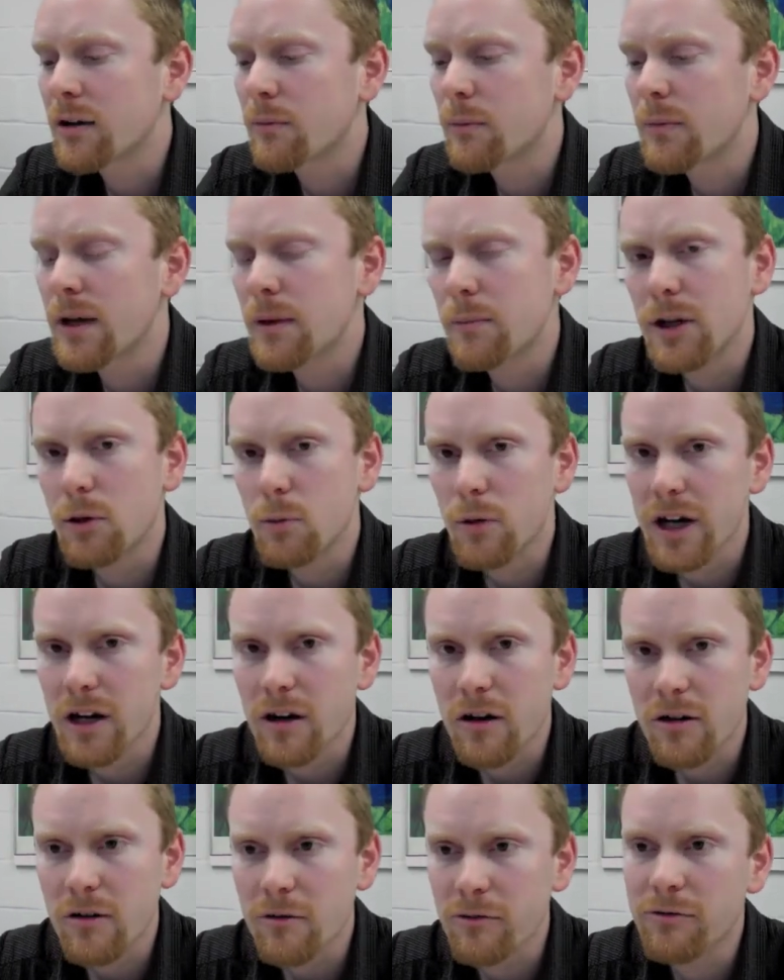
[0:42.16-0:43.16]
made me
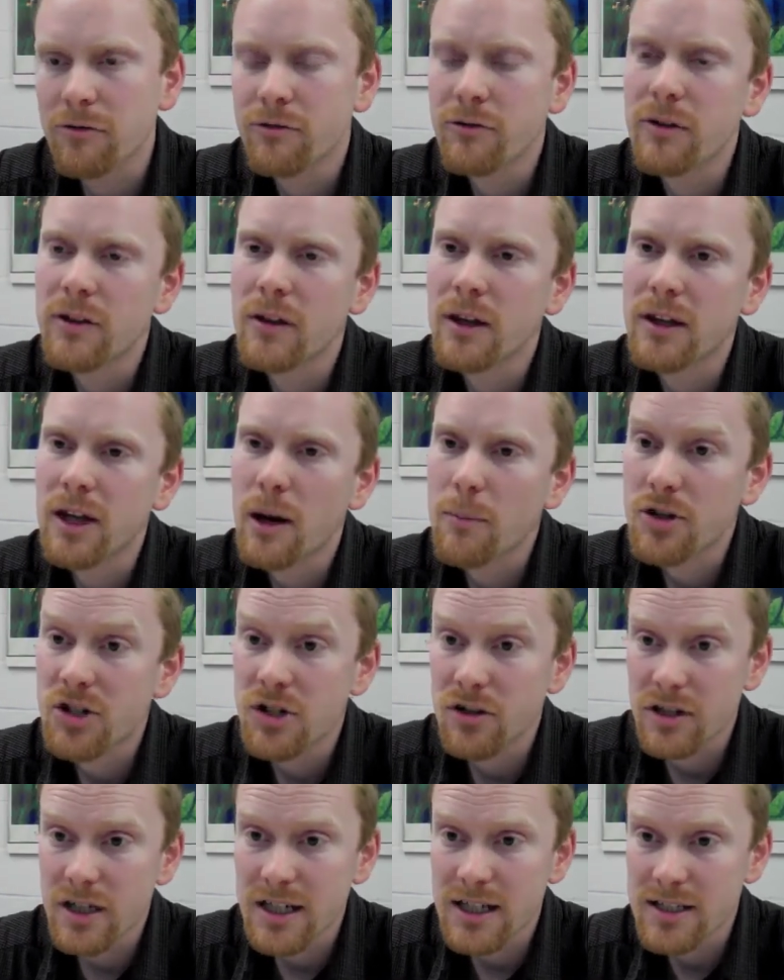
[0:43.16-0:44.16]
aware of the
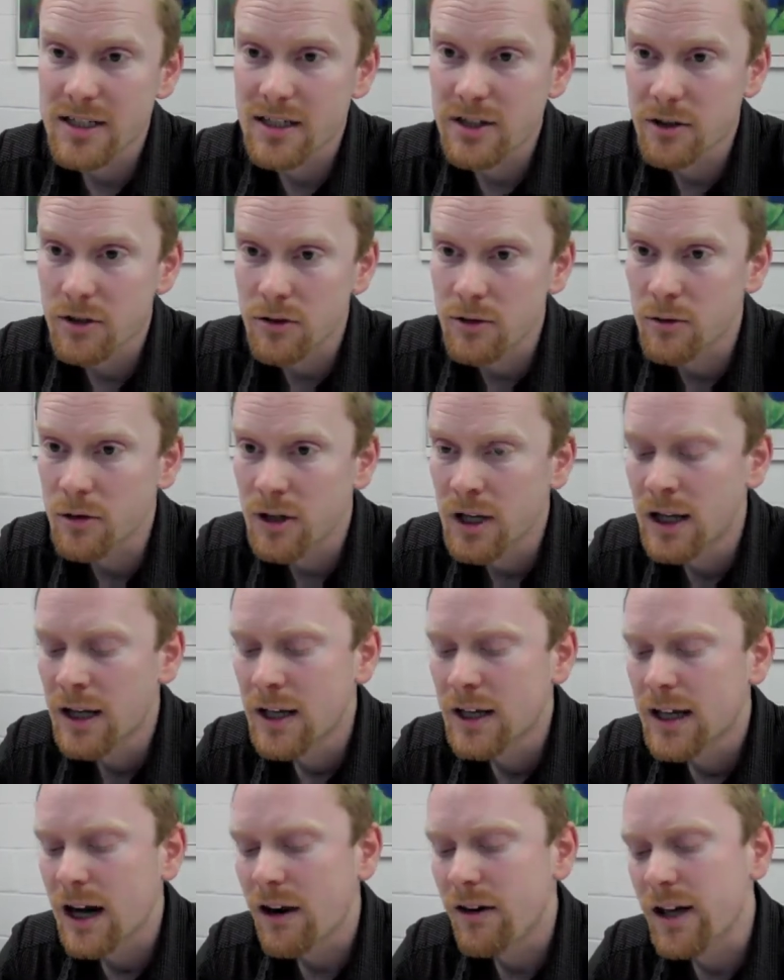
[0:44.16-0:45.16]
opportunity to
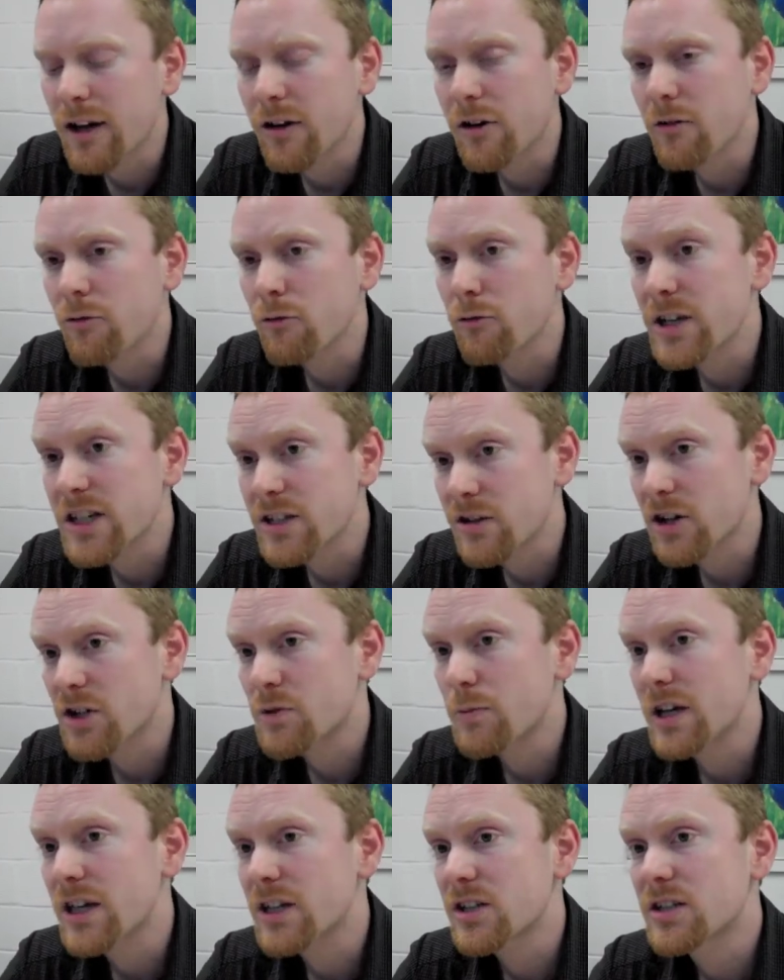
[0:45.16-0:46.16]
carry out a
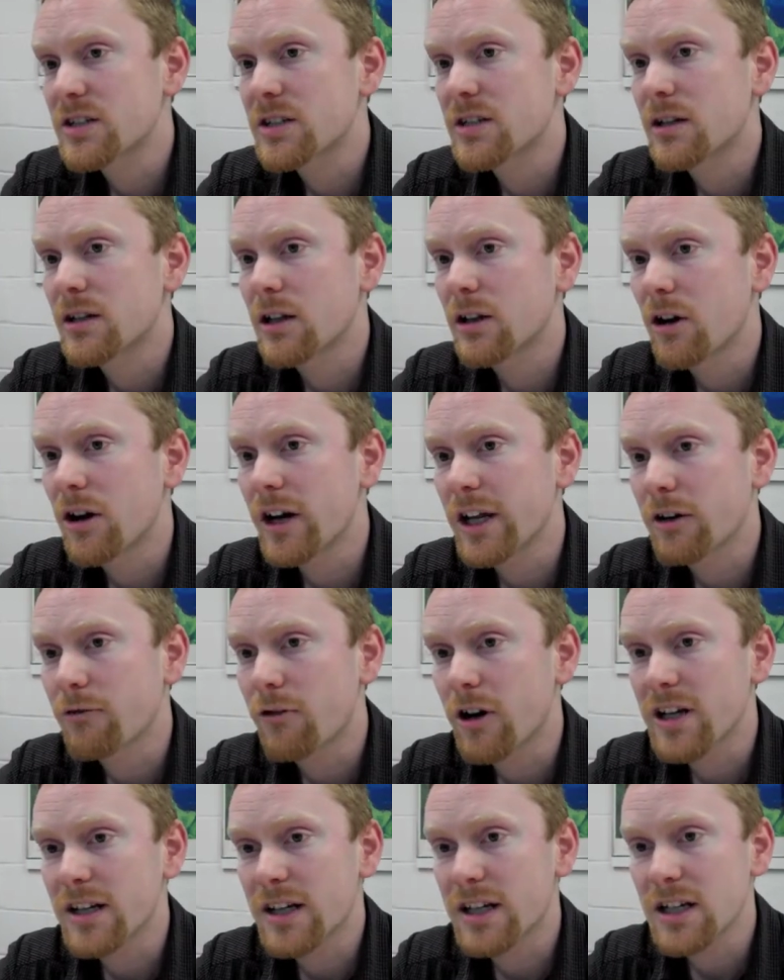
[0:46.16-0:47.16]
research-based learning and
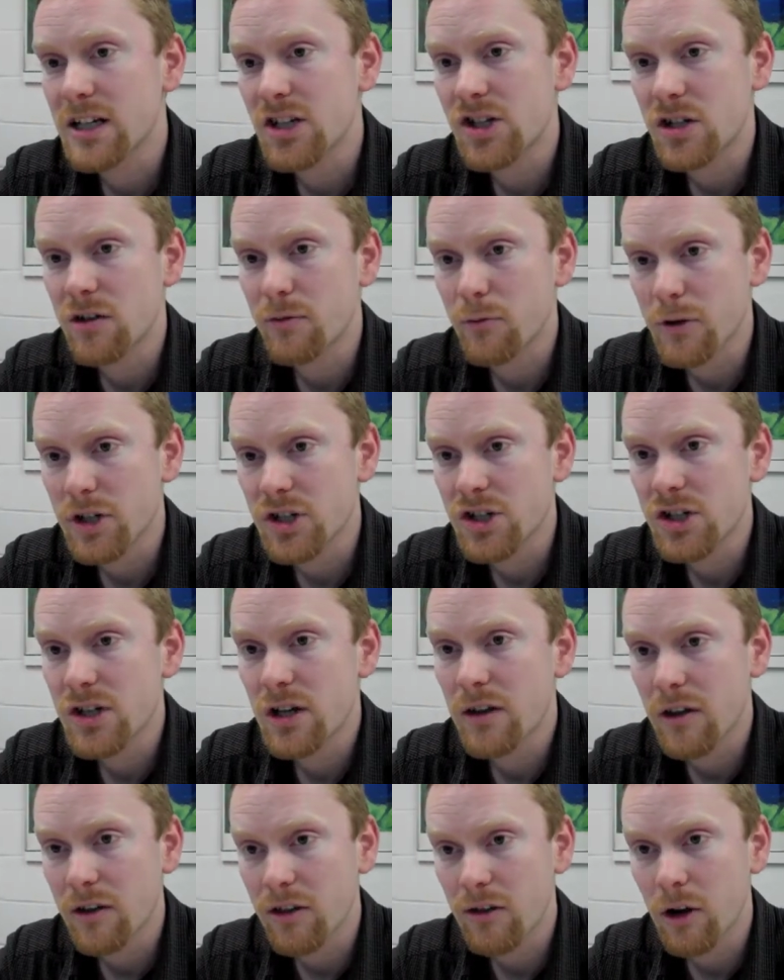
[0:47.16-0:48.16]
writing initiative, which
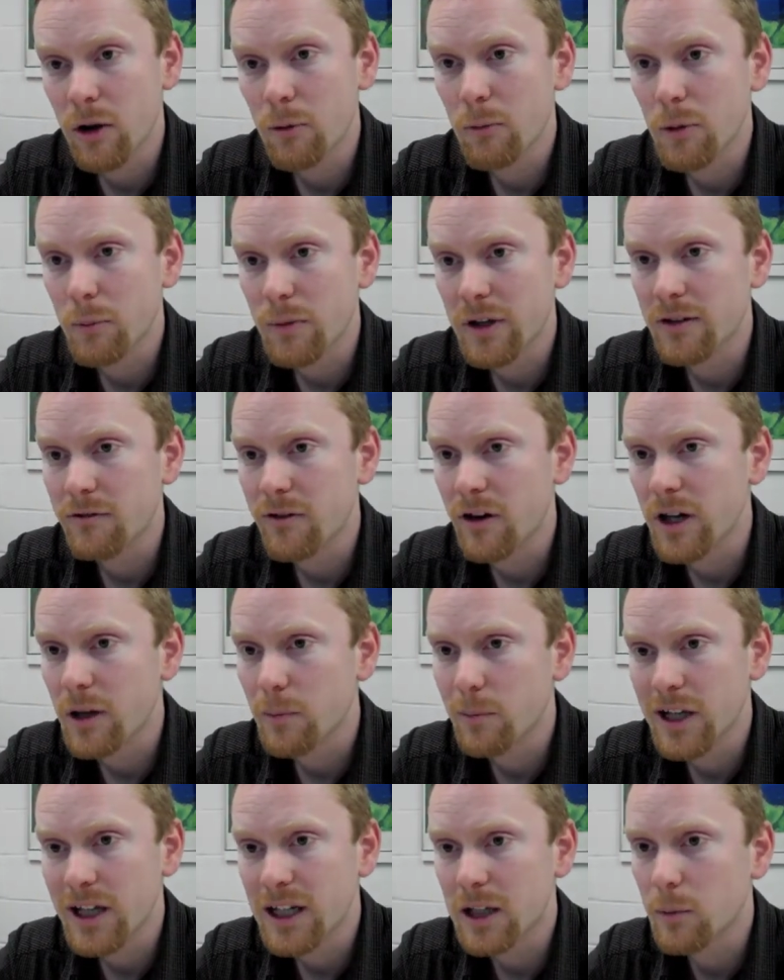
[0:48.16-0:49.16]
they thought would be very
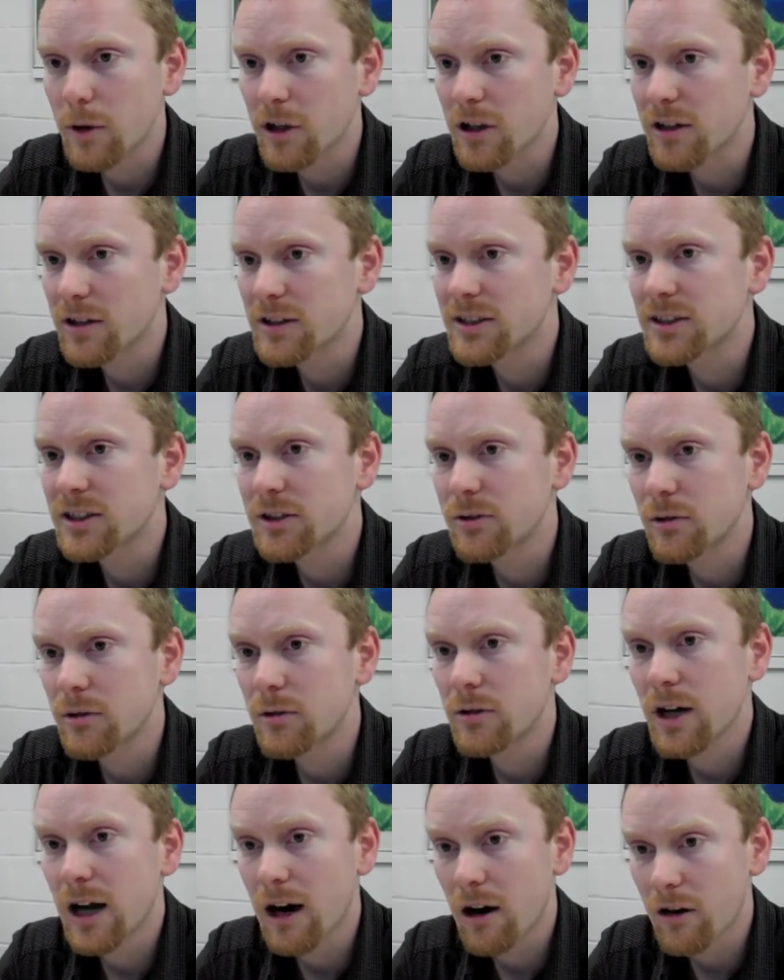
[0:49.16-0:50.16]
applicable to
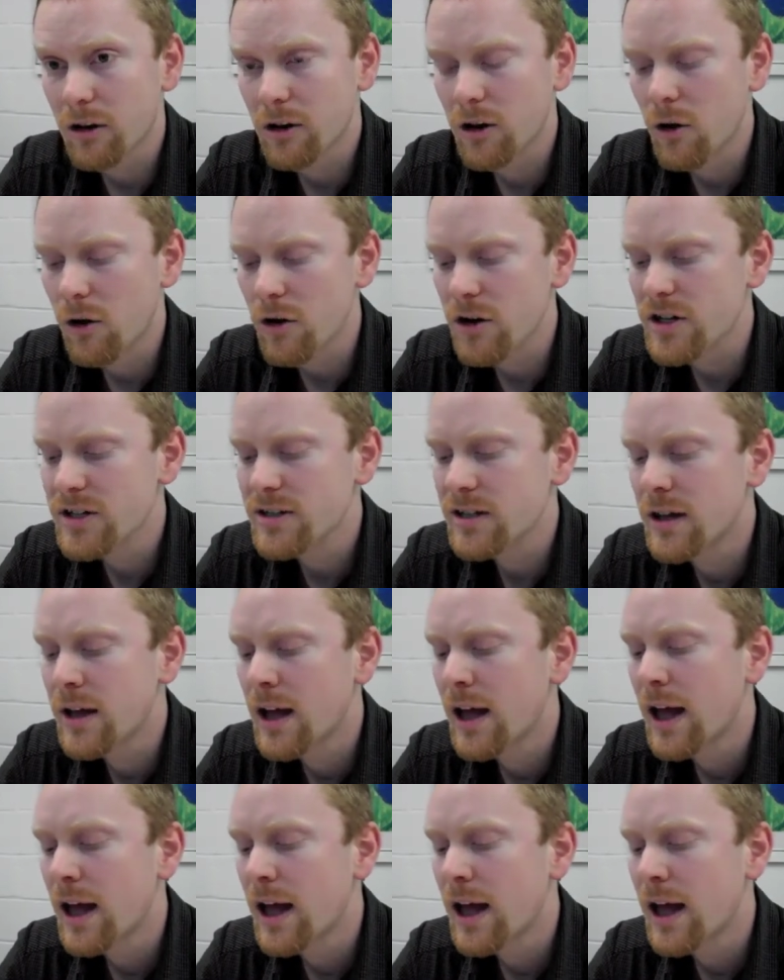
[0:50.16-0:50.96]
our course.